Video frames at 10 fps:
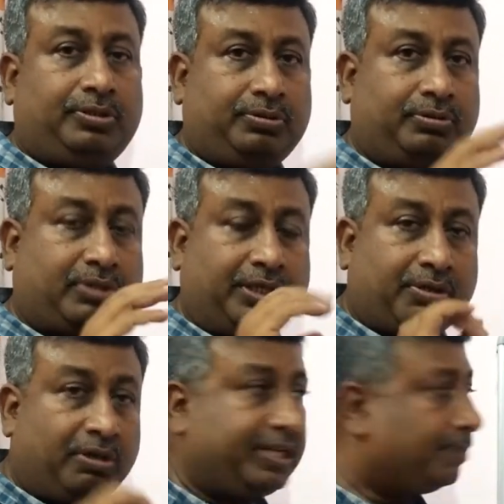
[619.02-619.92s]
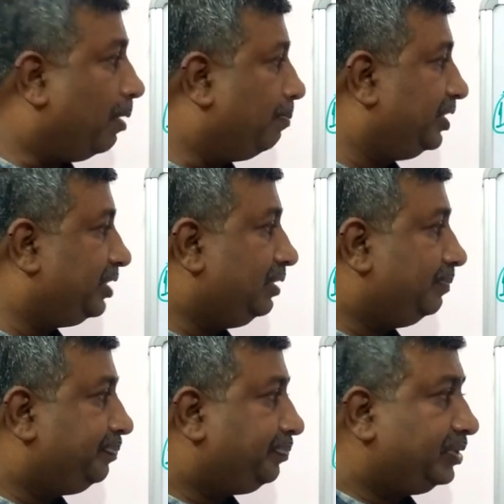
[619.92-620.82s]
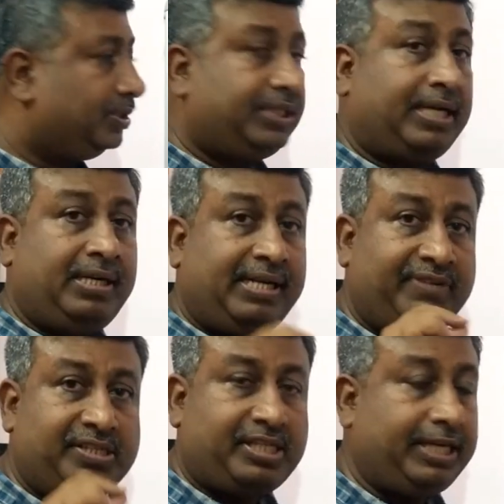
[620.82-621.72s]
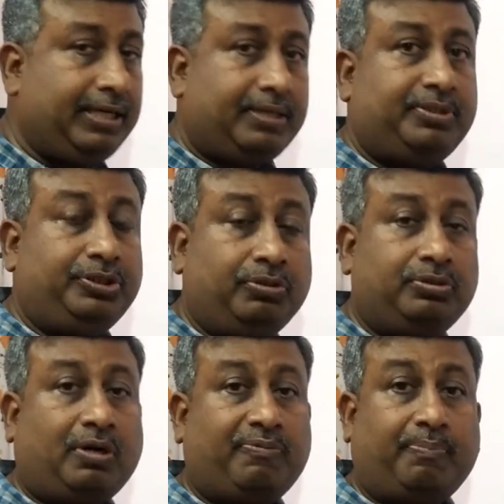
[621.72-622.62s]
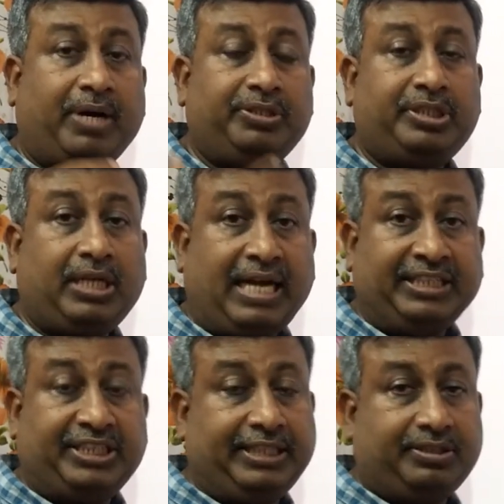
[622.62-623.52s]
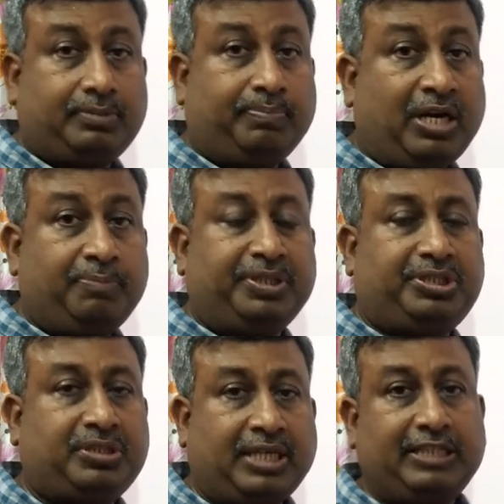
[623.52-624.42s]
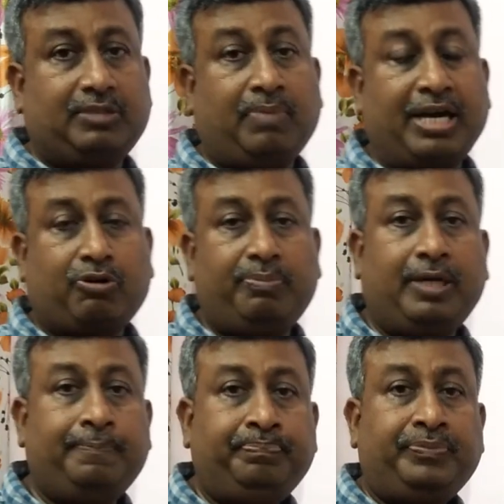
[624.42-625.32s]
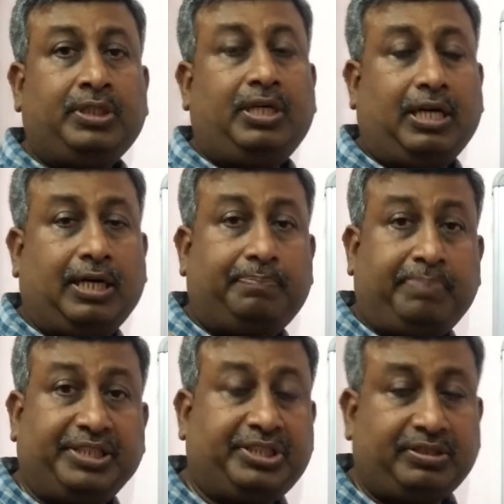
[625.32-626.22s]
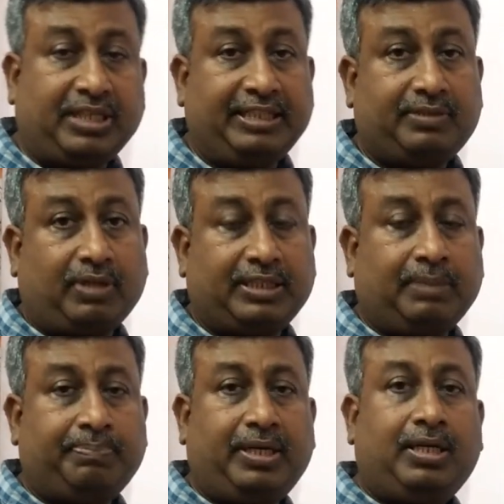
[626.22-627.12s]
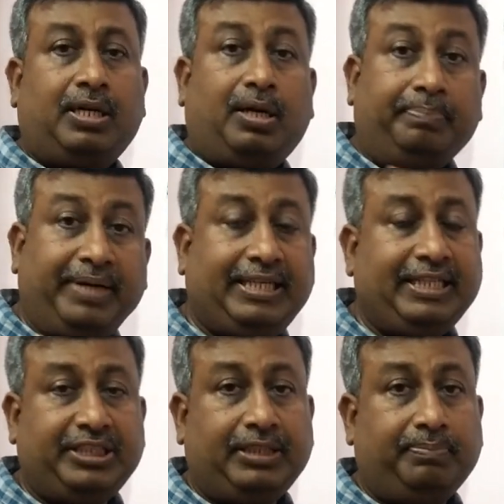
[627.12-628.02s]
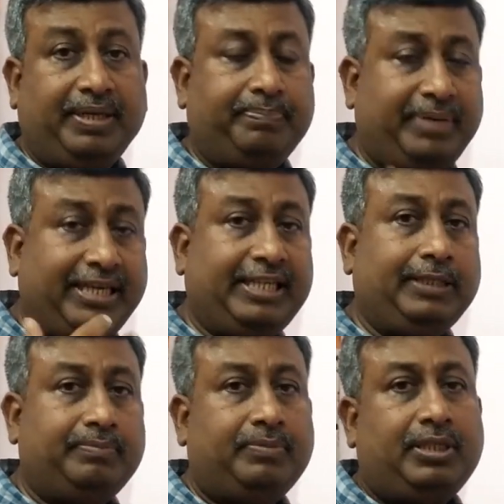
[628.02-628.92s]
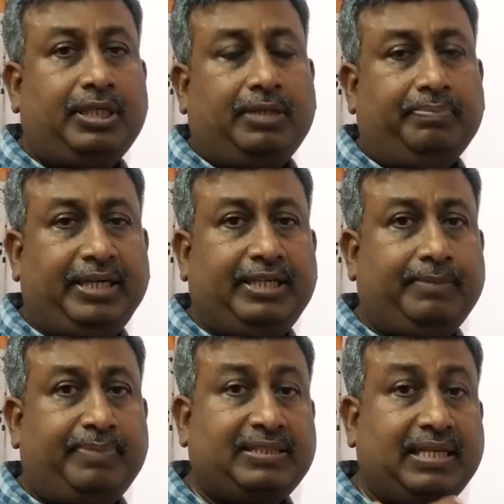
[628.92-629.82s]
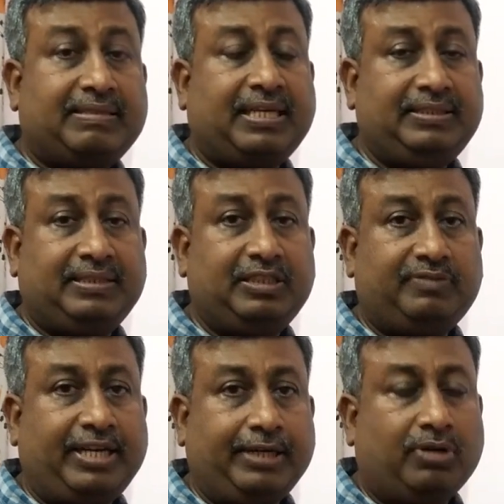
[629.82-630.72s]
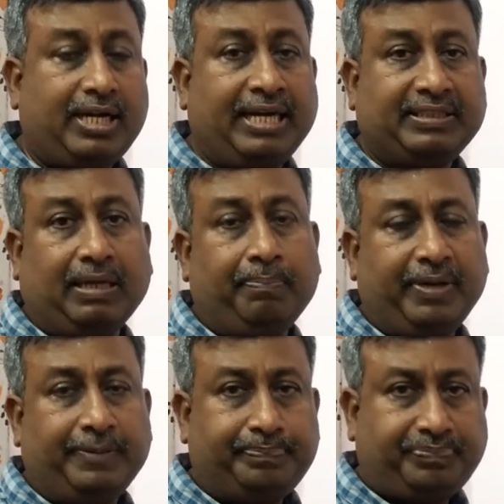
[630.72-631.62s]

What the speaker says: to control their population. Then level C, use of biological agents, biopesticides, microbial pesticides. For example, BT gene, BT, Bacillus thuringiensis is very good example.